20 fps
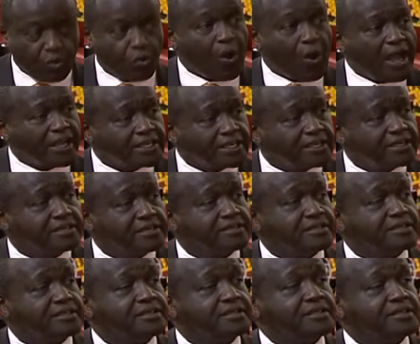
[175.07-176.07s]
One,
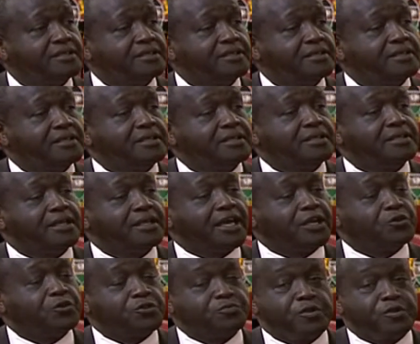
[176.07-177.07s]

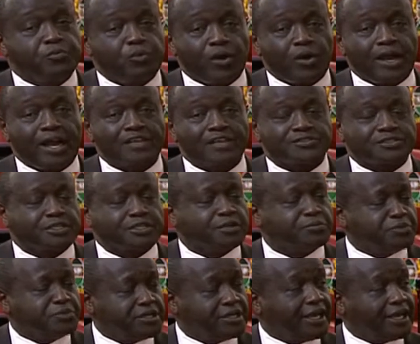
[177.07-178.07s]
and which people are
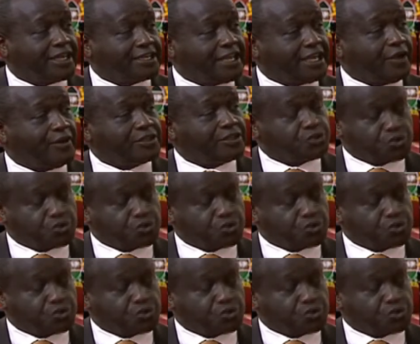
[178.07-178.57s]
asking me, and I